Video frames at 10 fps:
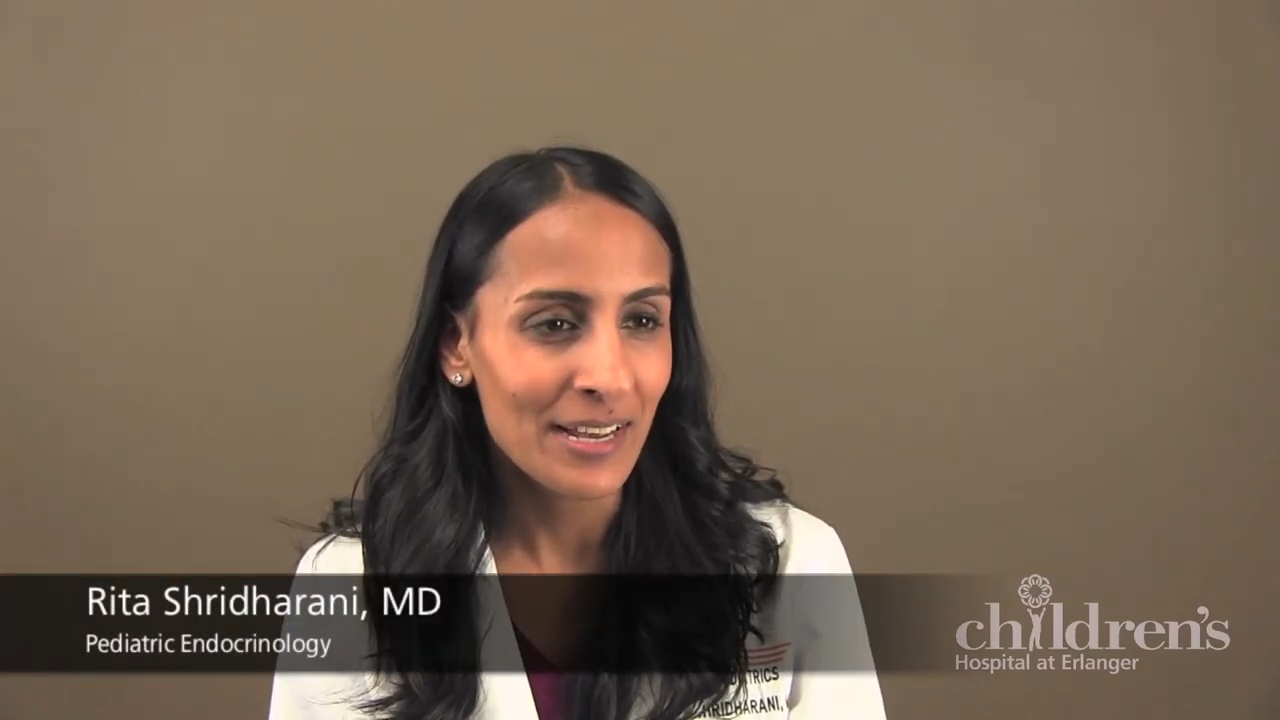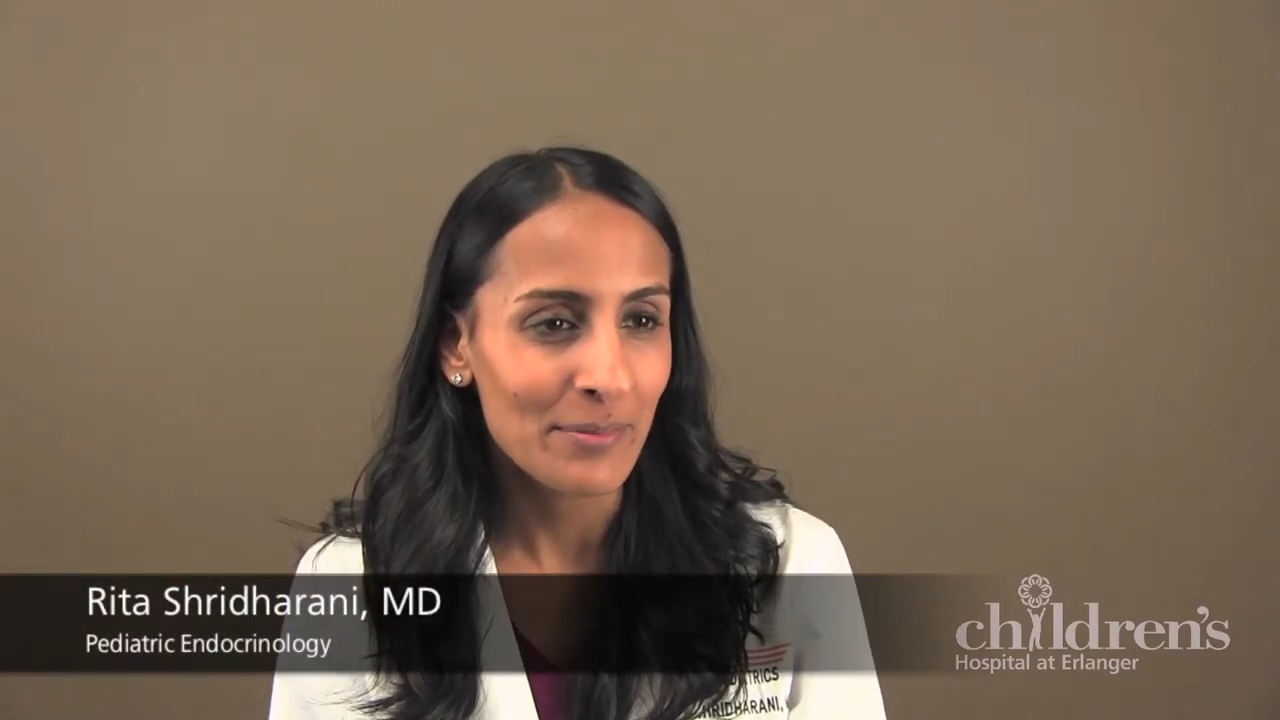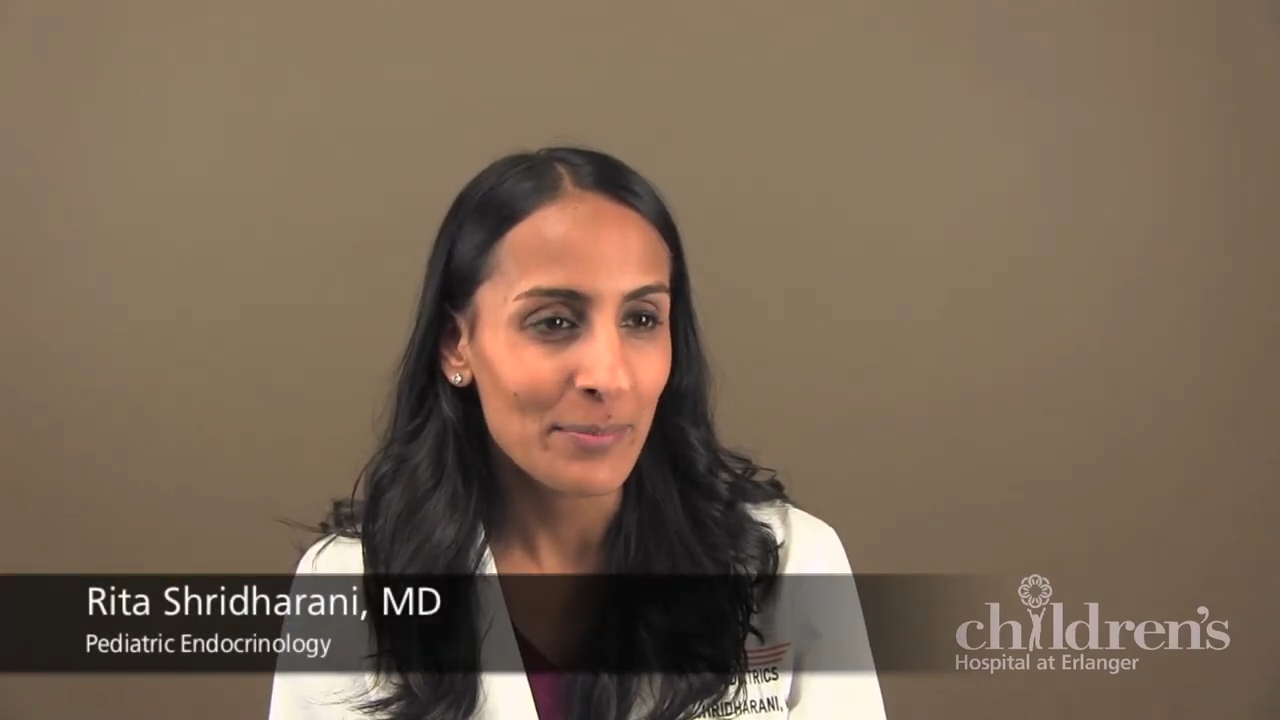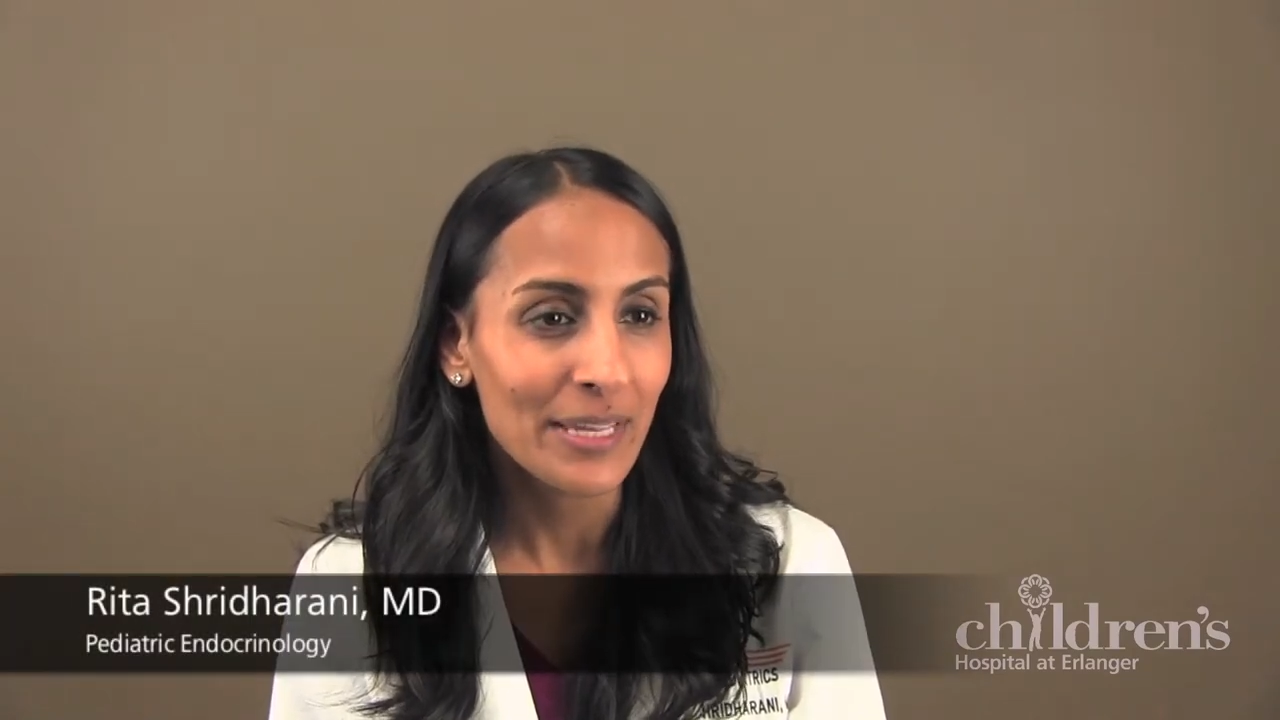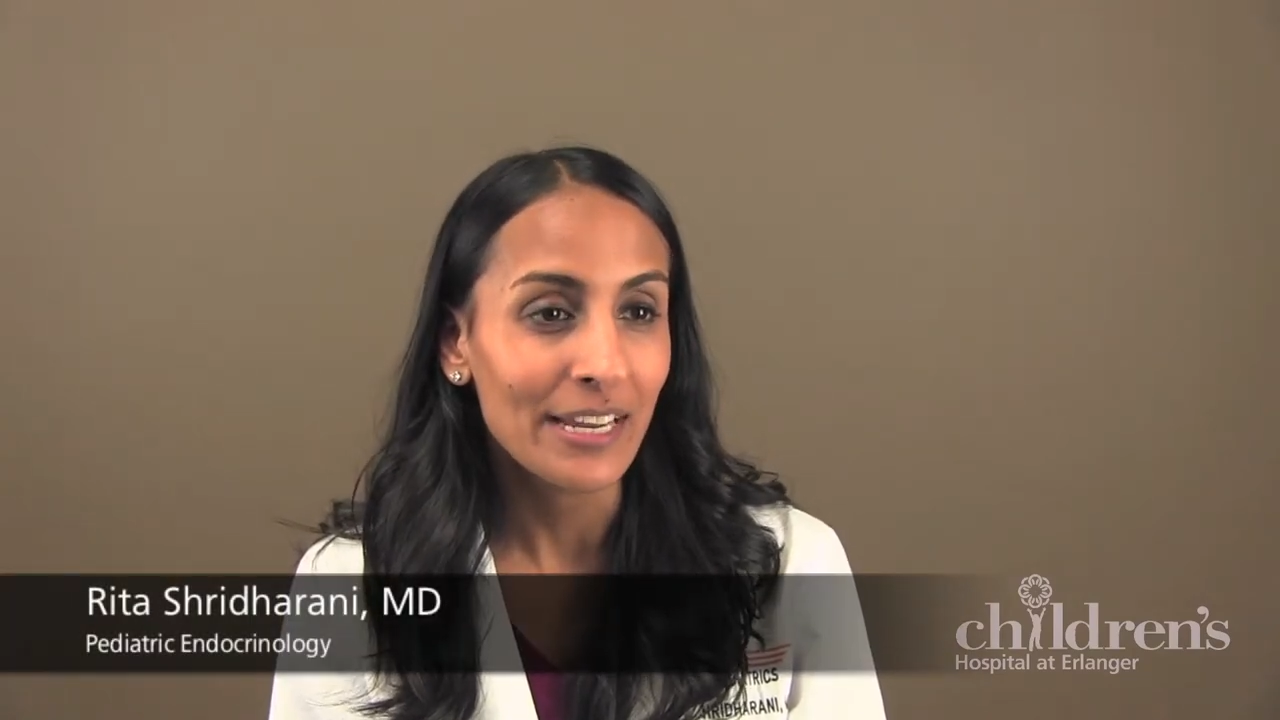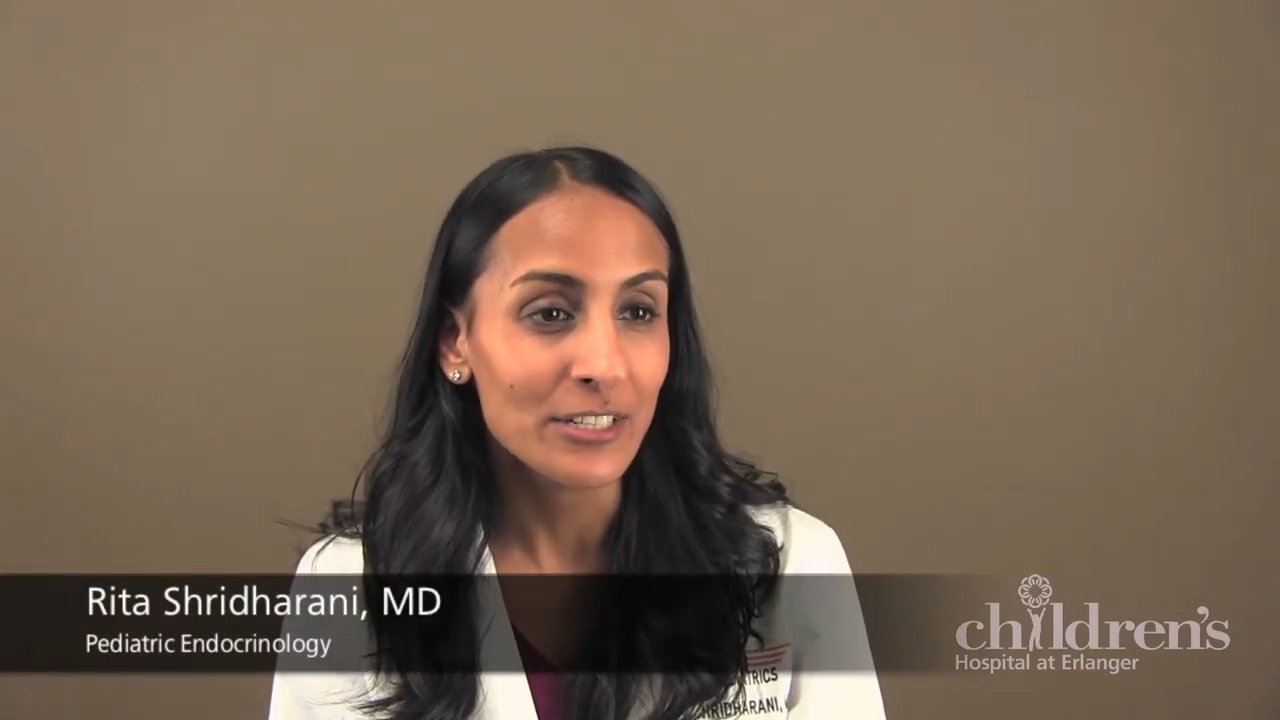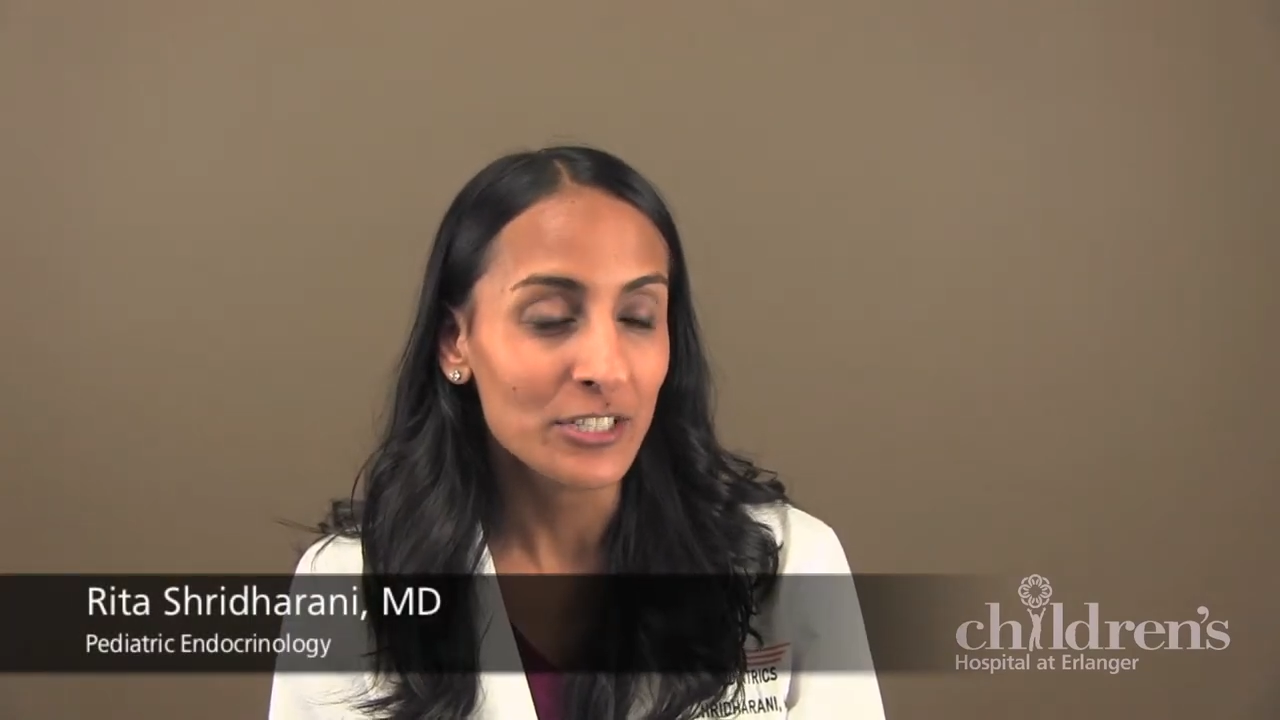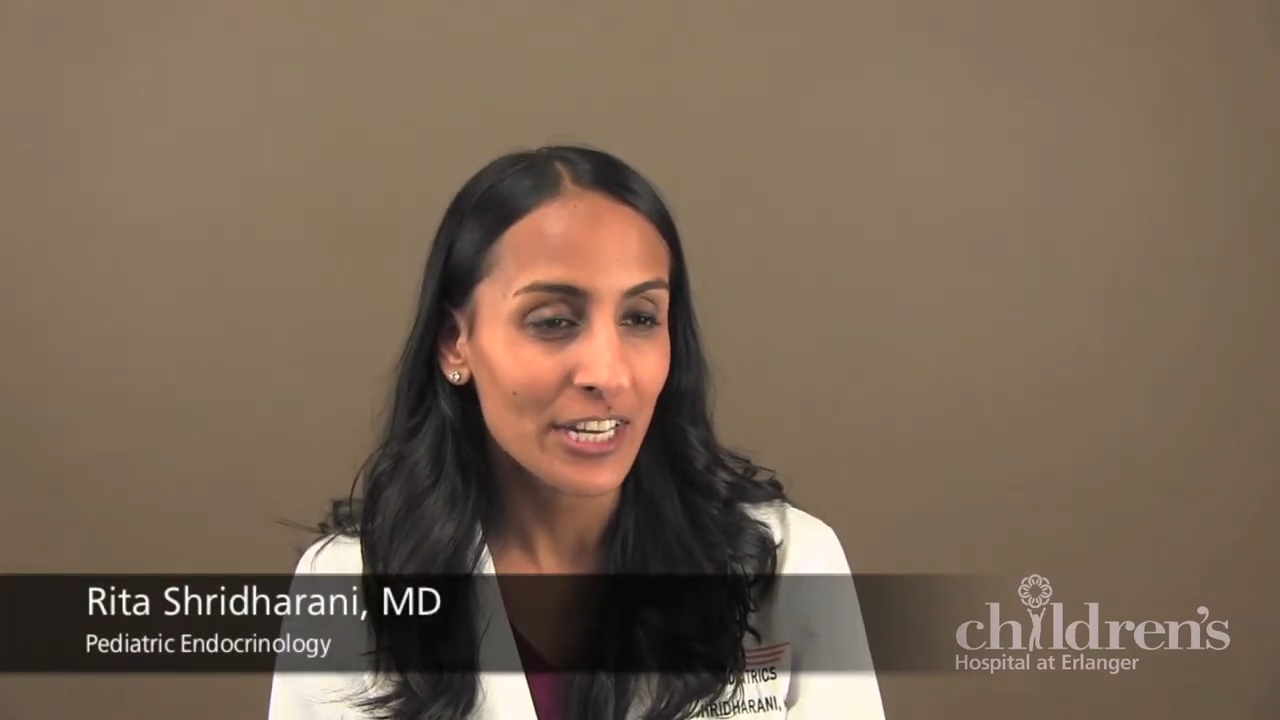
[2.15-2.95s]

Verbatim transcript: I'm a pediatric